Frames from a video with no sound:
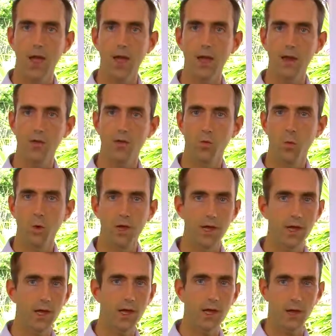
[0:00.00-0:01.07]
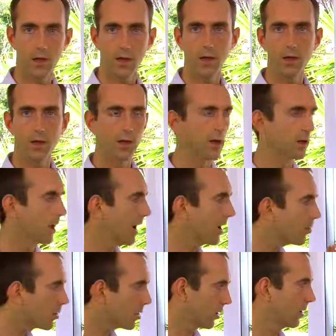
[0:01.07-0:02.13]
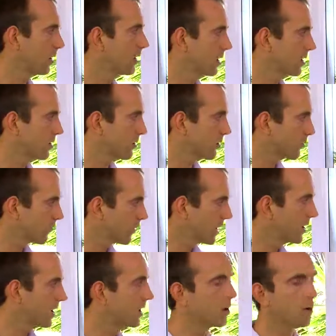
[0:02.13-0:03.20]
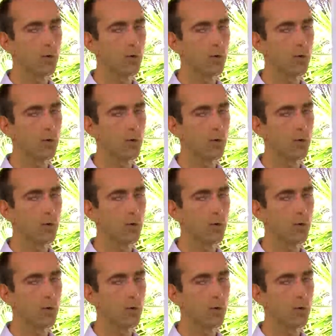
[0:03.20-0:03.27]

and we get an alkaline reading,